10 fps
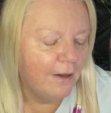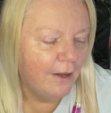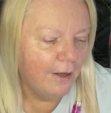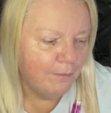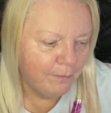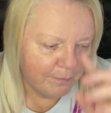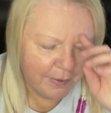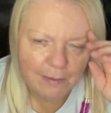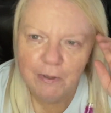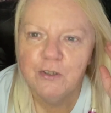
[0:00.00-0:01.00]
Um,
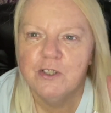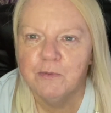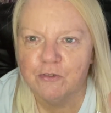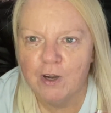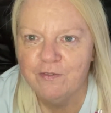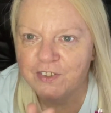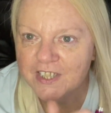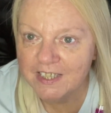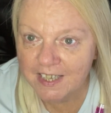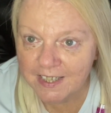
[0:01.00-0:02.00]
people who subscribe for the
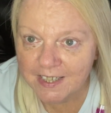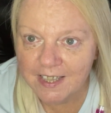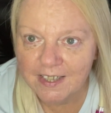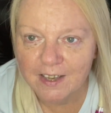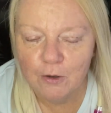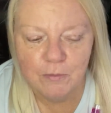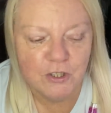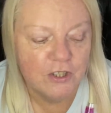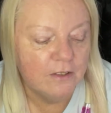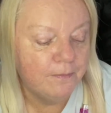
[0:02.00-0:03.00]
year get that
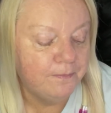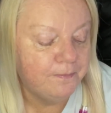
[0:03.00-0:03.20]
option.